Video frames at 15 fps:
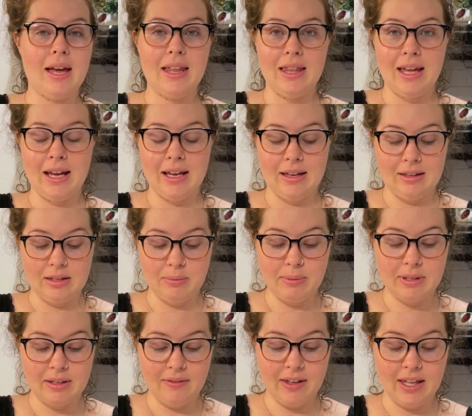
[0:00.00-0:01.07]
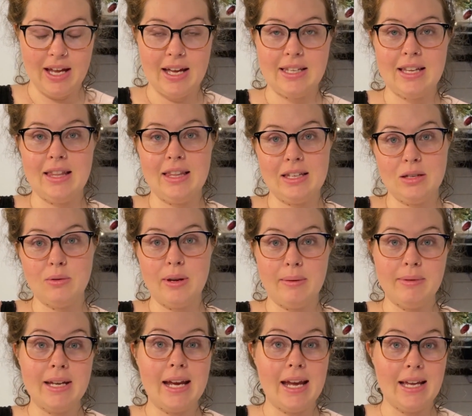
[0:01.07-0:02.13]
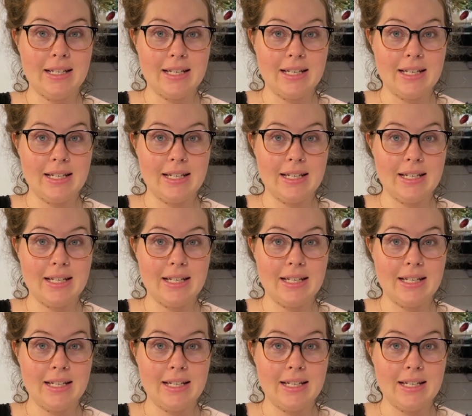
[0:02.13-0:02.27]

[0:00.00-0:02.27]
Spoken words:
Like specifically I said this is what I'm taking